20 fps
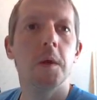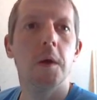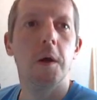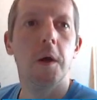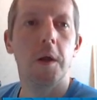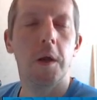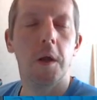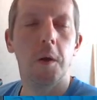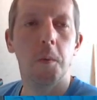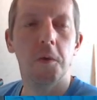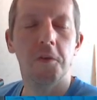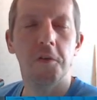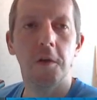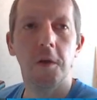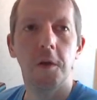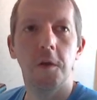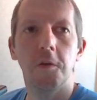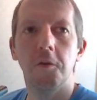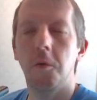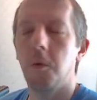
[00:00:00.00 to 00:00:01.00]
and I will see
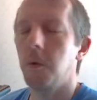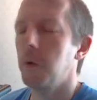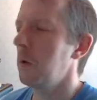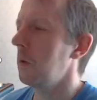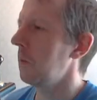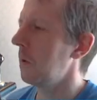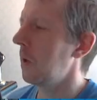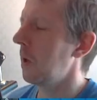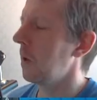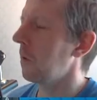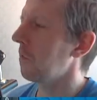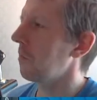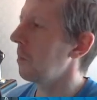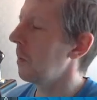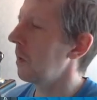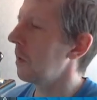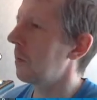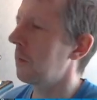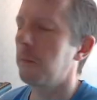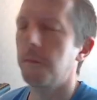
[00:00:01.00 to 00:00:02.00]
you all in the next
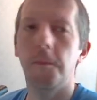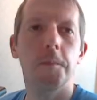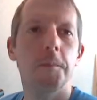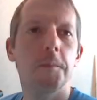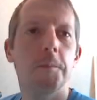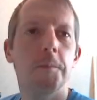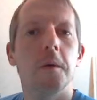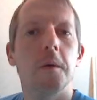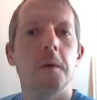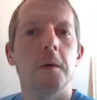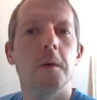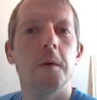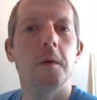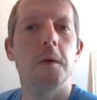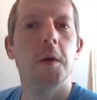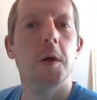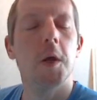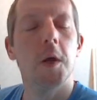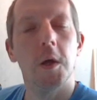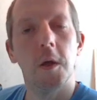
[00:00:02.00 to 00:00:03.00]
one.
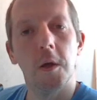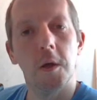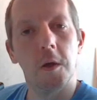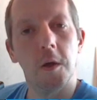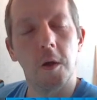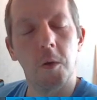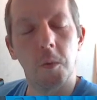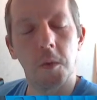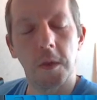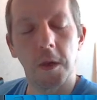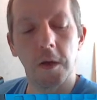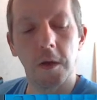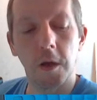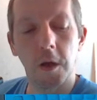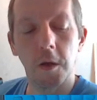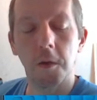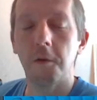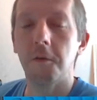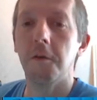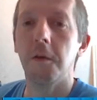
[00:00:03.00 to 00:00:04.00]
And with that,
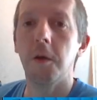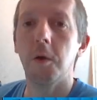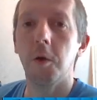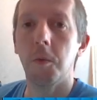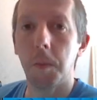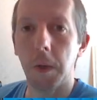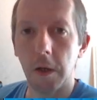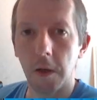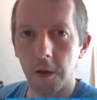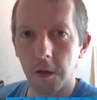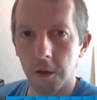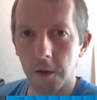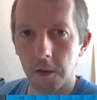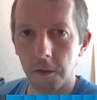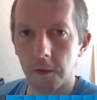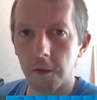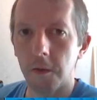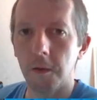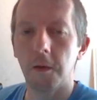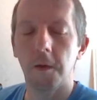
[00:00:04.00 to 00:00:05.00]
I'll say goodbye
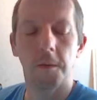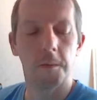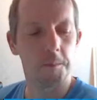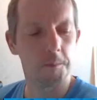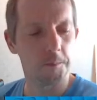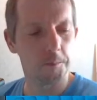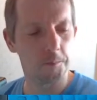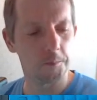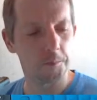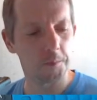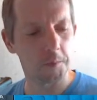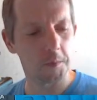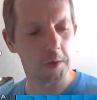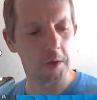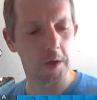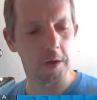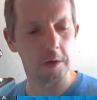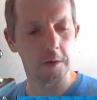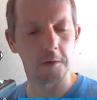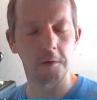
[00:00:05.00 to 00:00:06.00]

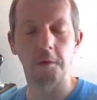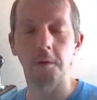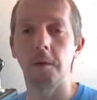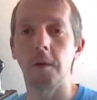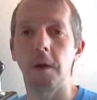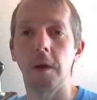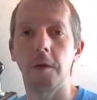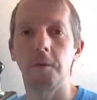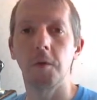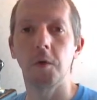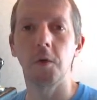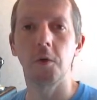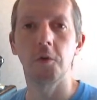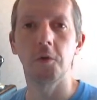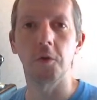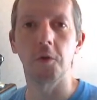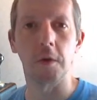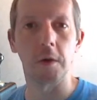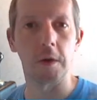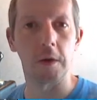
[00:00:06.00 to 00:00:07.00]
and have a good
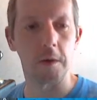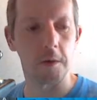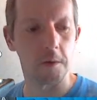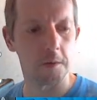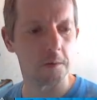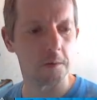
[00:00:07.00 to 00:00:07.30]
Sunday.